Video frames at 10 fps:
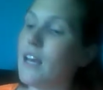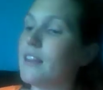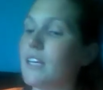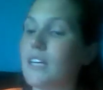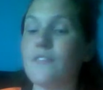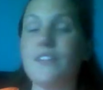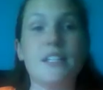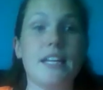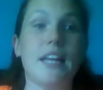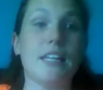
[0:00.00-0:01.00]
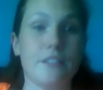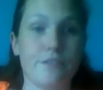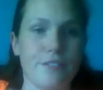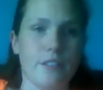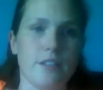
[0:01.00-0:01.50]
The evening telling of
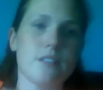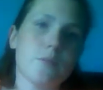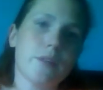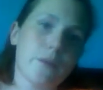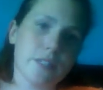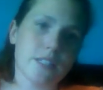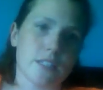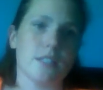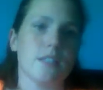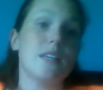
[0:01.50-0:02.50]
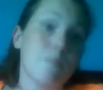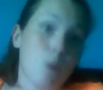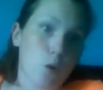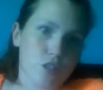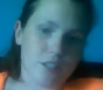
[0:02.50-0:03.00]
feelings. Well, that one's easy.
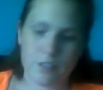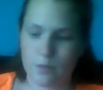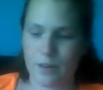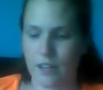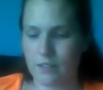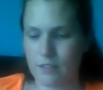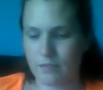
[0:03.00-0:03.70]
Emotions, right?